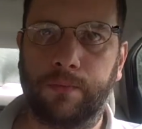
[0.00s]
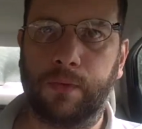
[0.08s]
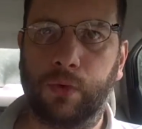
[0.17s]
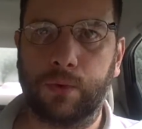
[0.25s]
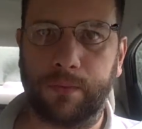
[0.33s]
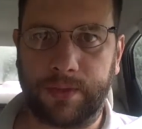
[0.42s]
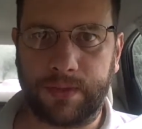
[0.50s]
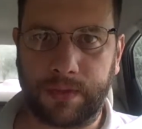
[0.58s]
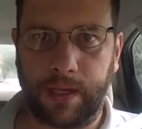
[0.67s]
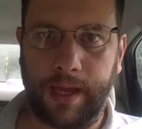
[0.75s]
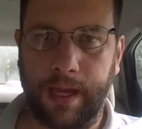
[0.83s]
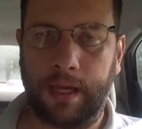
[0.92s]

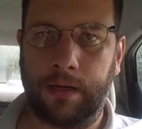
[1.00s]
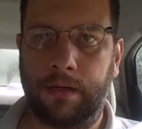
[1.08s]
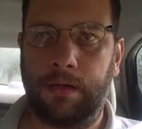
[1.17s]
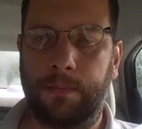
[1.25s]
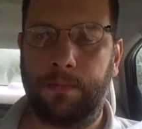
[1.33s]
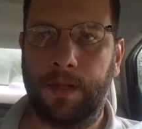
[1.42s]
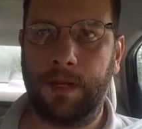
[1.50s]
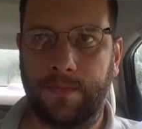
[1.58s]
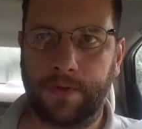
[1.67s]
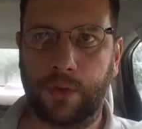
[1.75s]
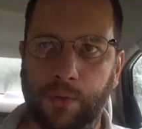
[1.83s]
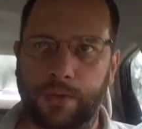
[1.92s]
groups and
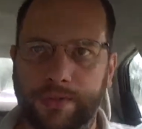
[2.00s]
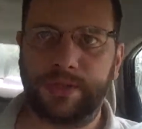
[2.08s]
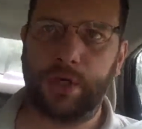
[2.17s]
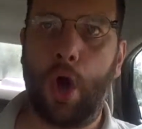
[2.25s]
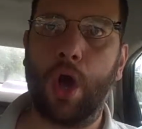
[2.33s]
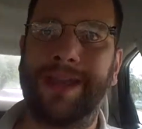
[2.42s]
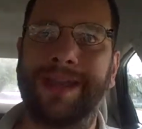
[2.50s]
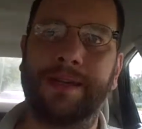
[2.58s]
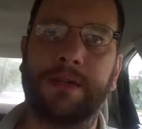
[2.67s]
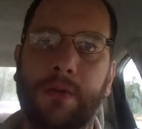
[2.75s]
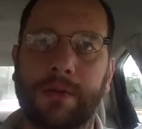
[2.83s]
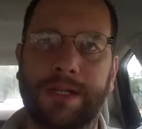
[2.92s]
individuals
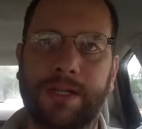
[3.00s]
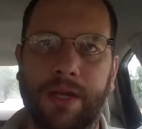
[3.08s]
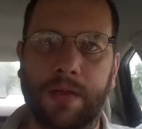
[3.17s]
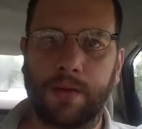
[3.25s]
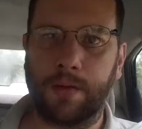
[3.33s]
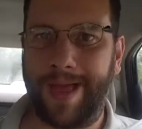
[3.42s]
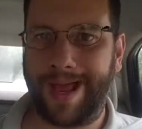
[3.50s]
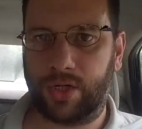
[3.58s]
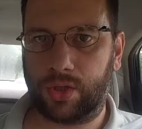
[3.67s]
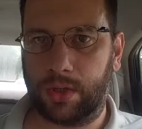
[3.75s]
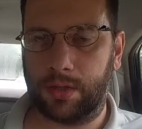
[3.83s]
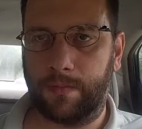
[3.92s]
talking to each other that
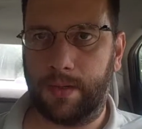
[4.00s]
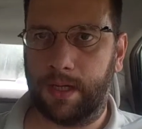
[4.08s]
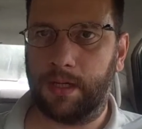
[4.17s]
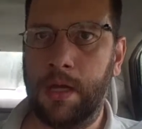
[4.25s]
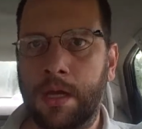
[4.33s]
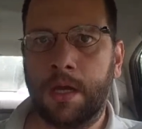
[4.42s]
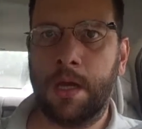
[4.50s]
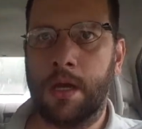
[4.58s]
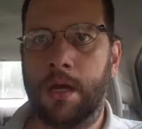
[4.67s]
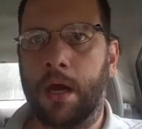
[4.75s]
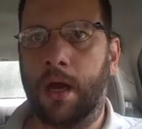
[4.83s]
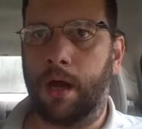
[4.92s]
should be.
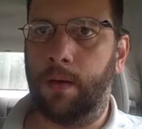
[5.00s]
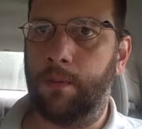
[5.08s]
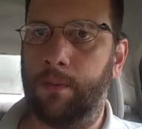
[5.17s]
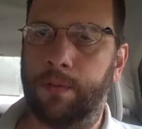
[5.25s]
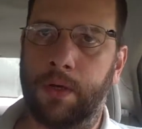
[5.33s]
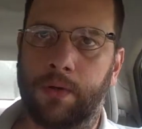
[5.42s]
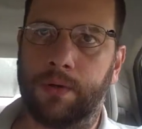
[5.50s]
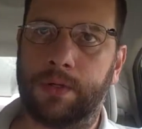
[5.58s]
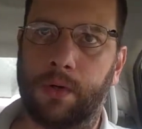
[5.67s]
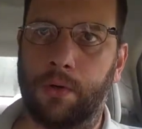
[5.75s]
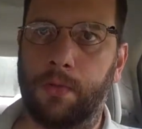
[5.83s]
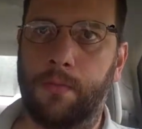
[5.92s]
Um, you know,
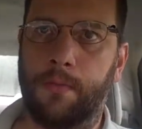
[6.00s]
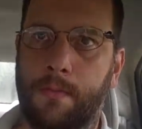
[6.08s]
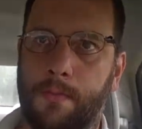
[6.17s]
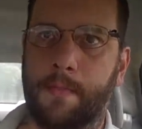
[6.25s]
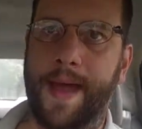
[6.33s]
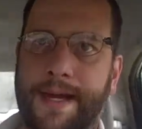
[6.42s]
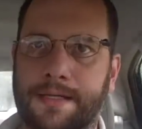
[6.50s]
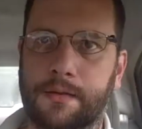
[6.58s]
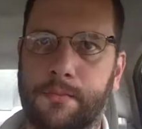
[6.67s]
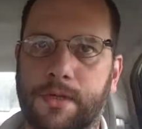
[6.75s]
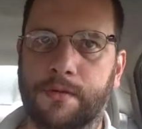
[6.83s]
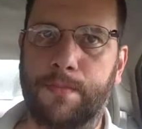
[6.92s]
there's old
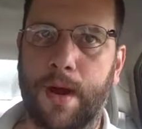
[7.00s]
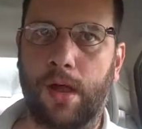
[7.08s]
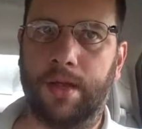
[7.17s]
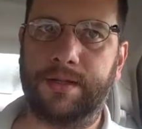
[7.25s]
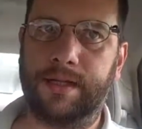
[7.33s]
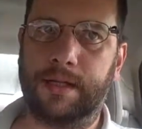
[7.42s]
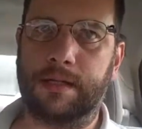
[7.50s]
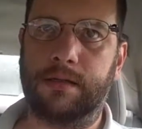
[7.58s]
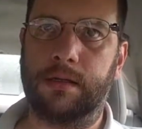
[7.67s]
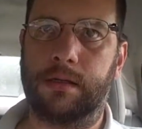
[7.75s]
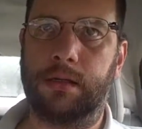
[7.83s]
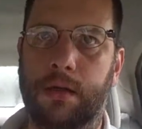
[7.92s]
maxim in politics
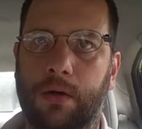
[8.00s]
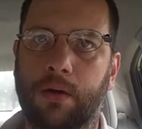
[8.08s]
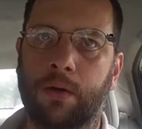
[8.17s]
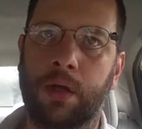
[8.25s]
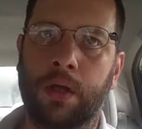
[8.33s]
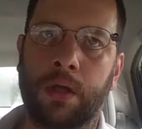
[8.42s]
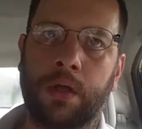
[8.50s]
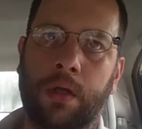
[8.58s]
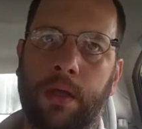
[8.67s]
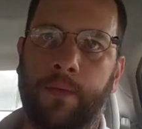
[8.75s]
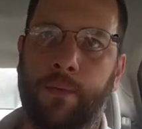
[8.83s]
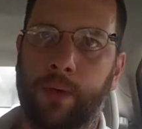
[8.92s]
that you know,
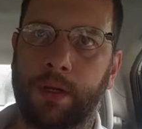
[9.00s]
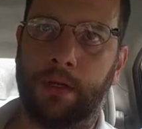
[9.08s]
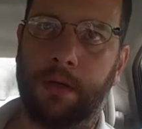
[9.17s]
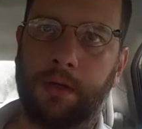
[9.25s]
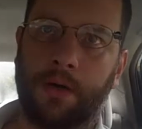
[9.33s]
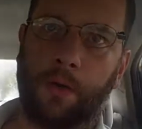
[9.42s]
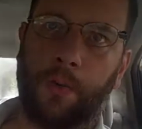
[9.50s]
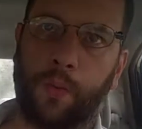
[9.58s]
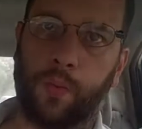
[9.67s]
if we you know